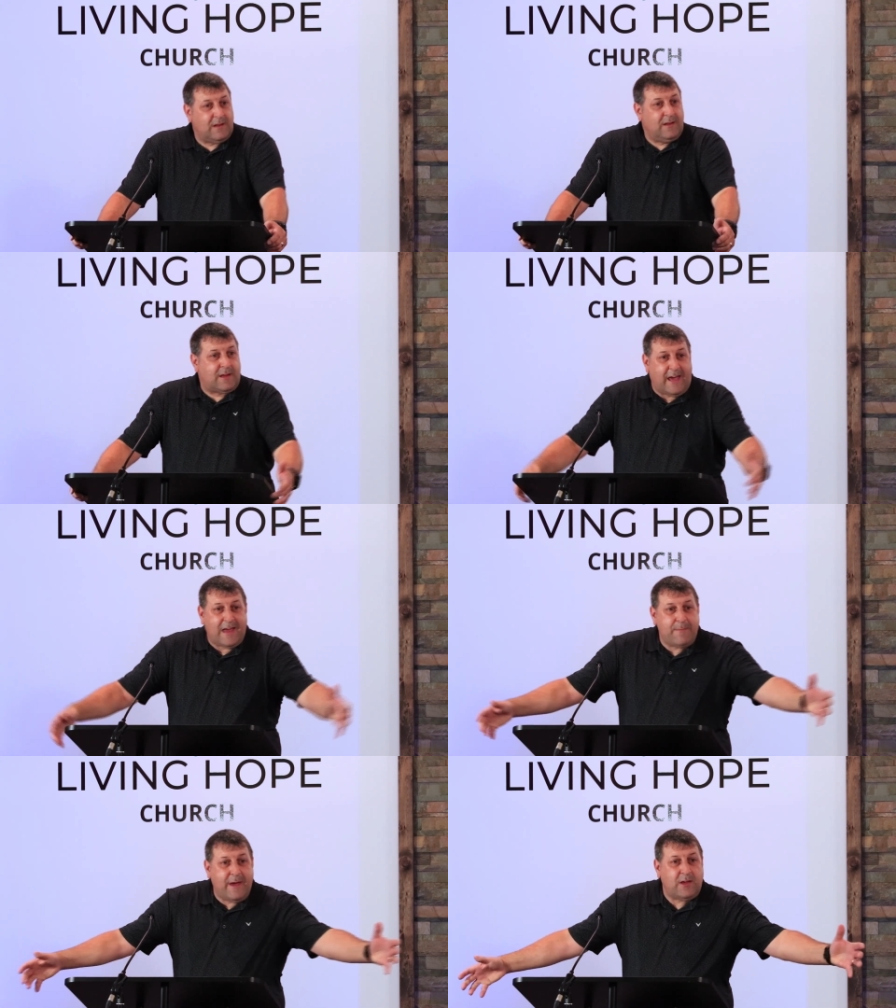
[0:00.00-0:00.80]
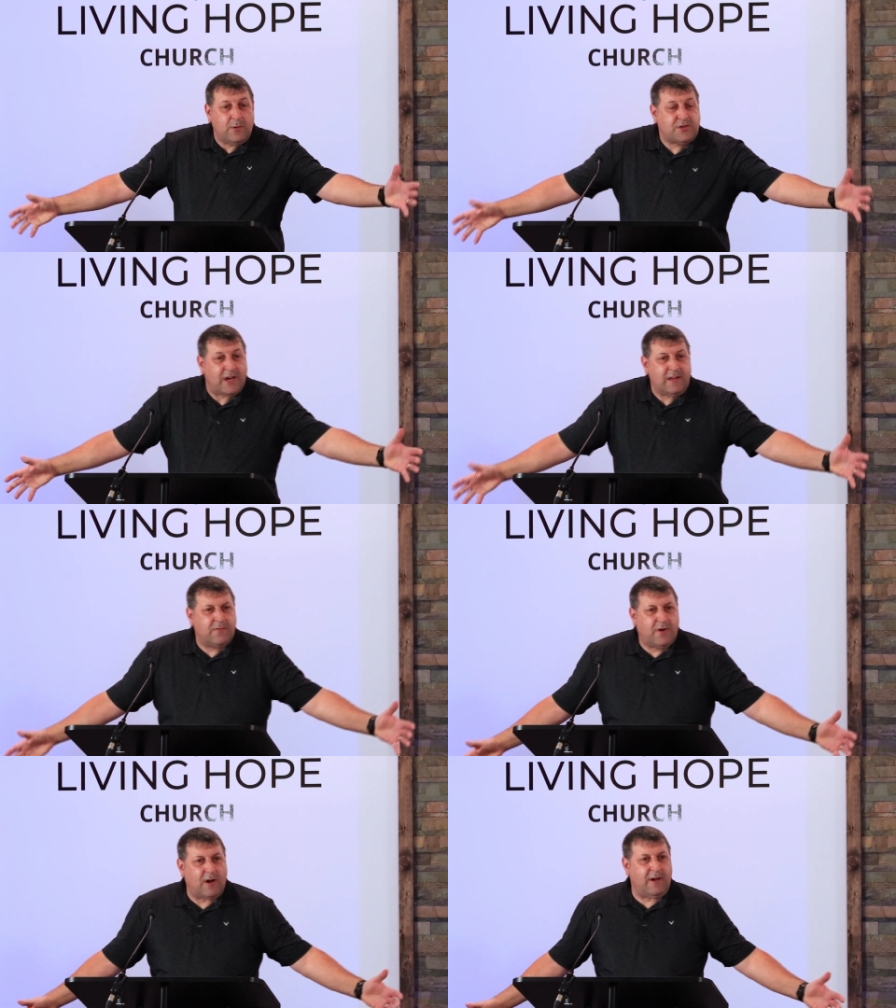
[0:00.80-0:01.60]
it can't make you a child
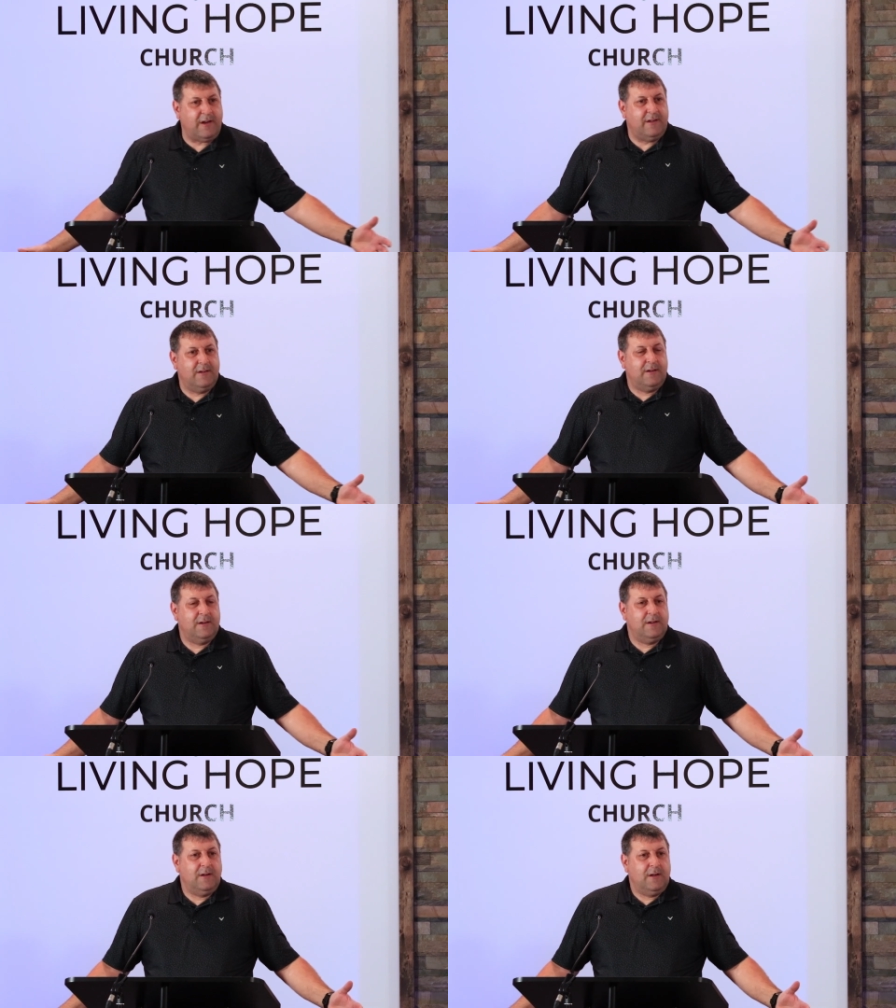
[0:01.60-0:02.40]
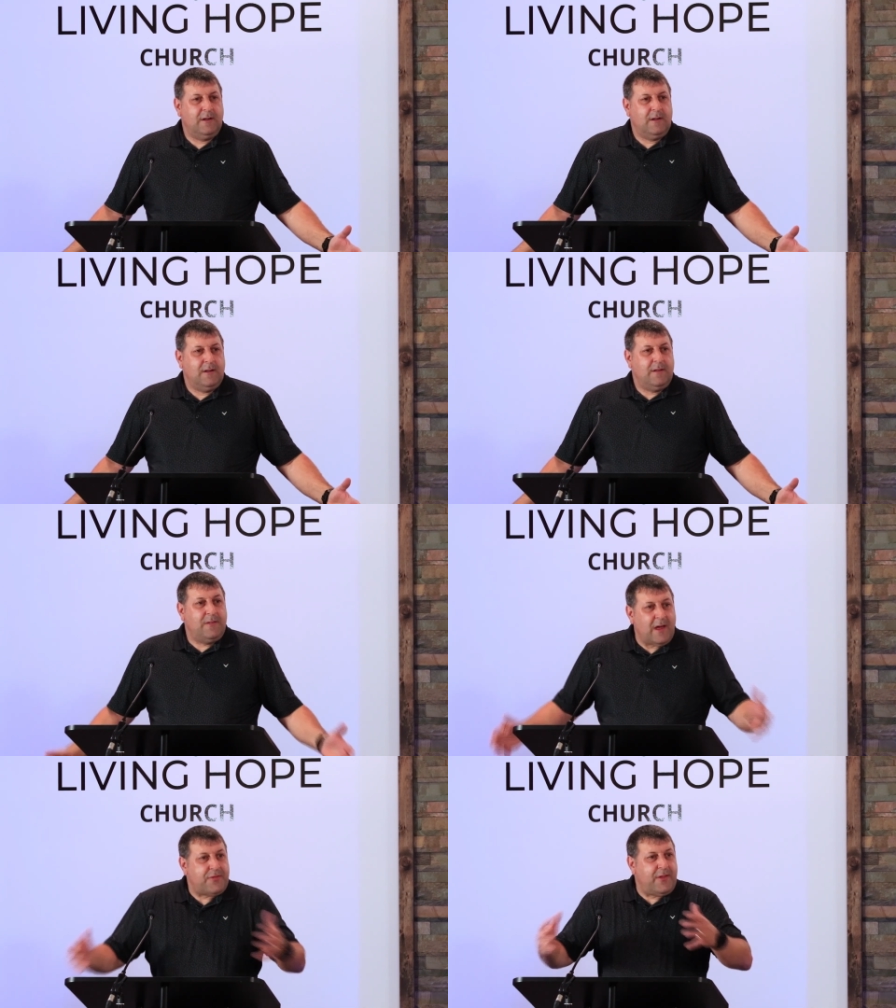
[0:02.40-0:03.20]
of God.
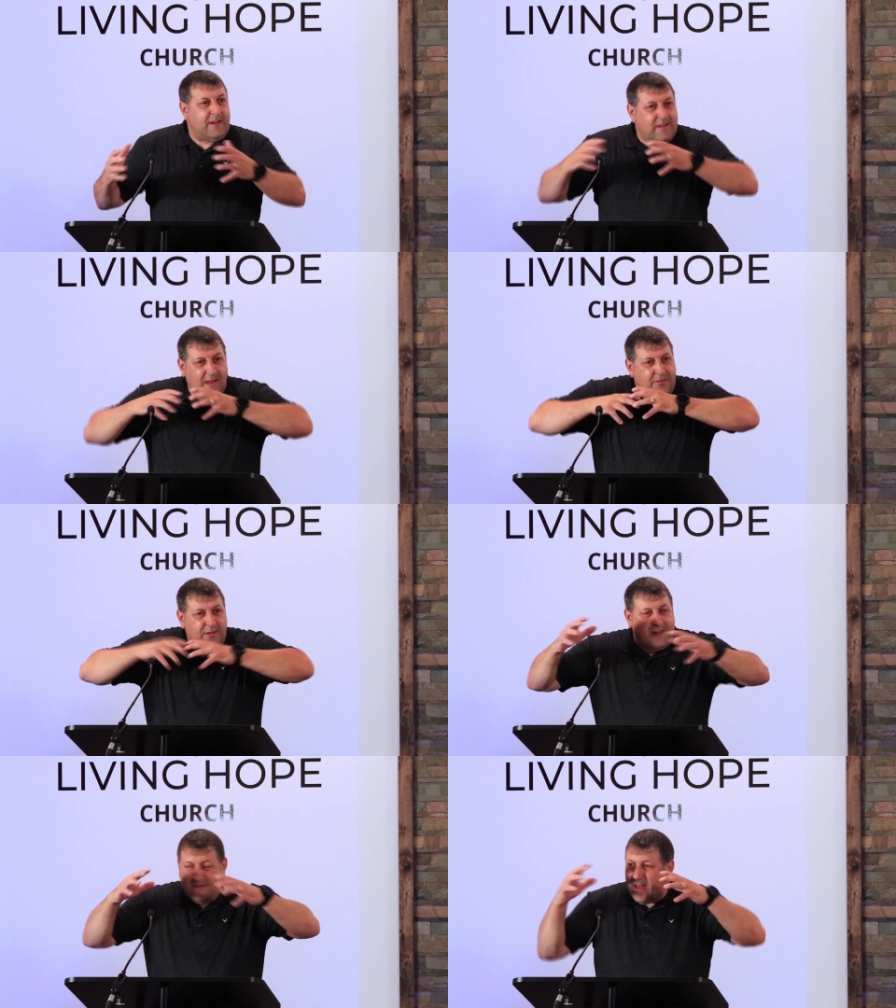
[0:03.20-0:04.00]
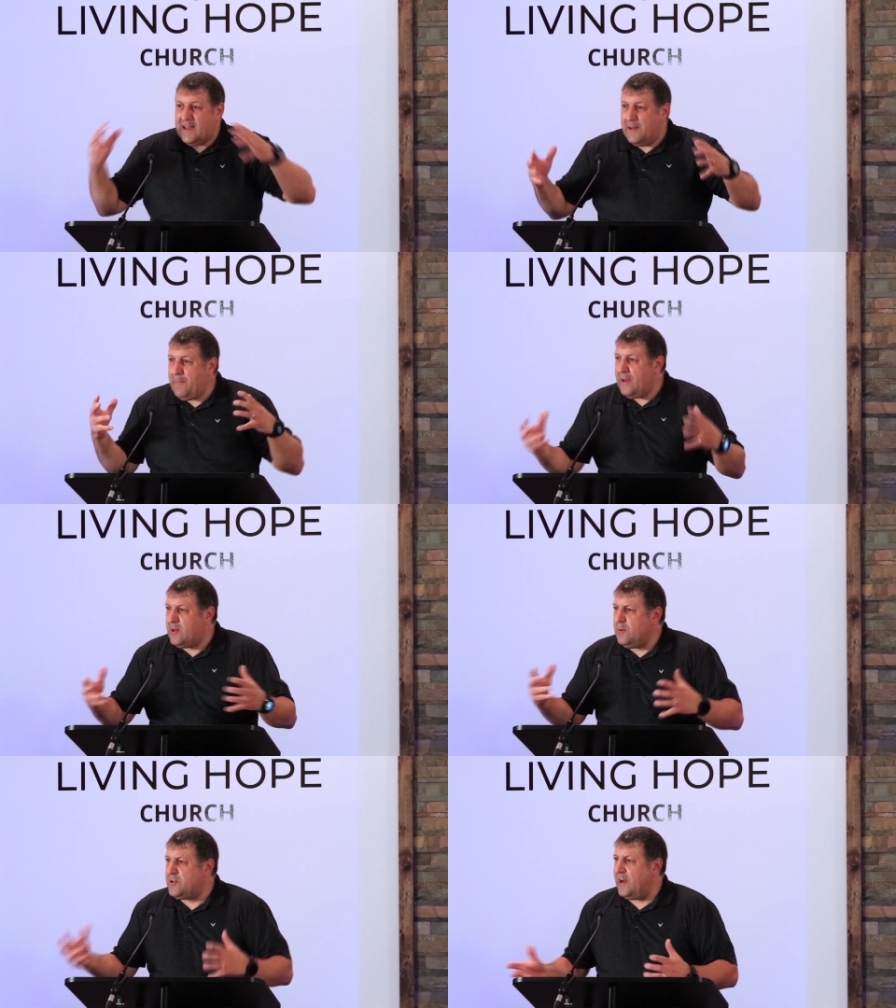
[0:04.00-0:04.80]
Nothing, nothing like that can
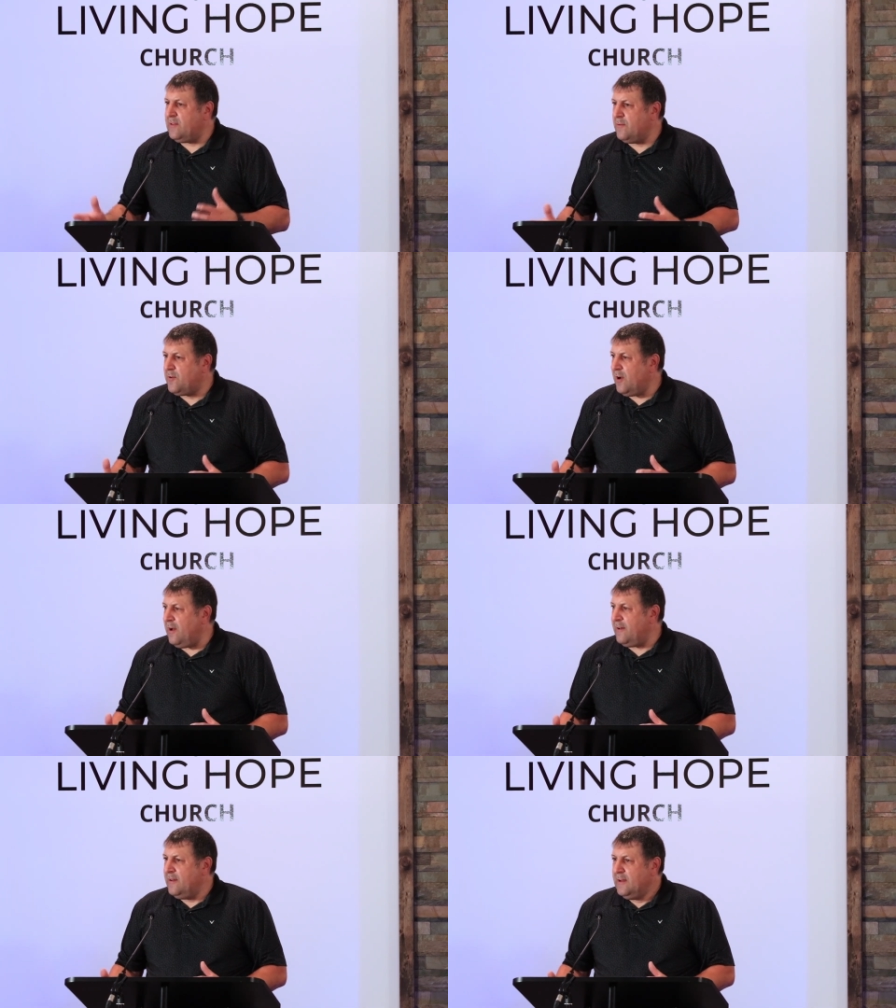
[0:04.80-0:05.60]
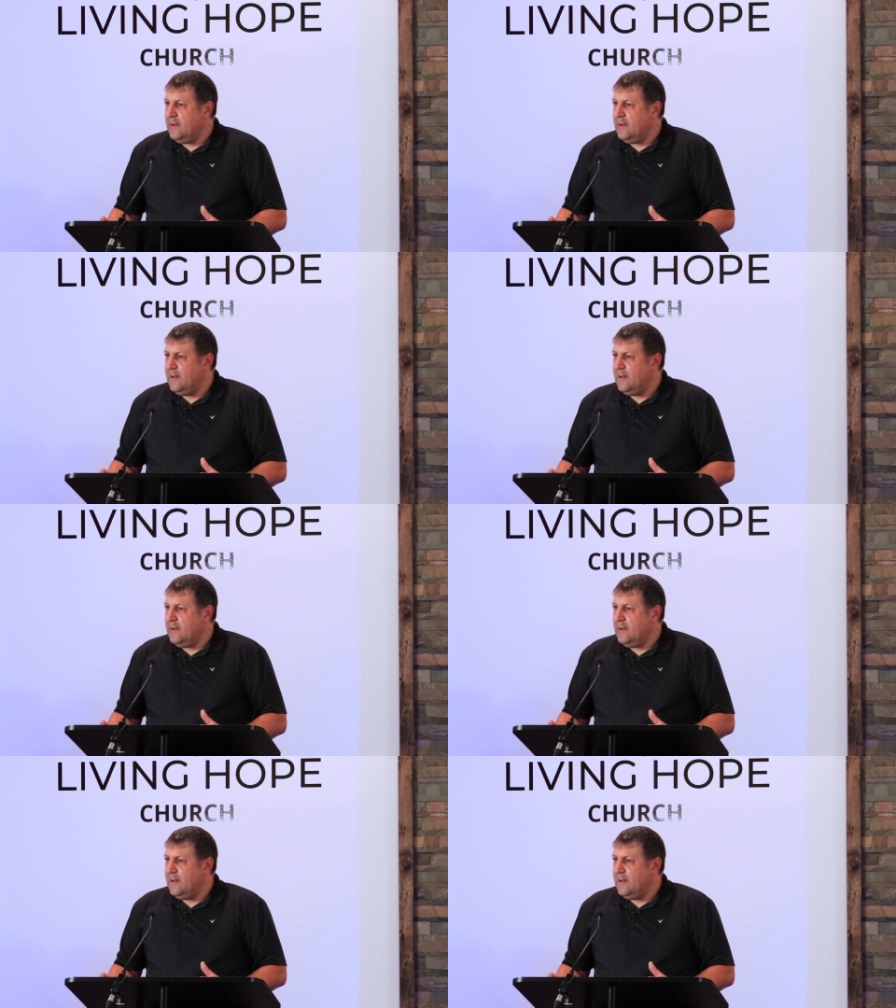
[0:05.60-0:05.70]
make you a child of God.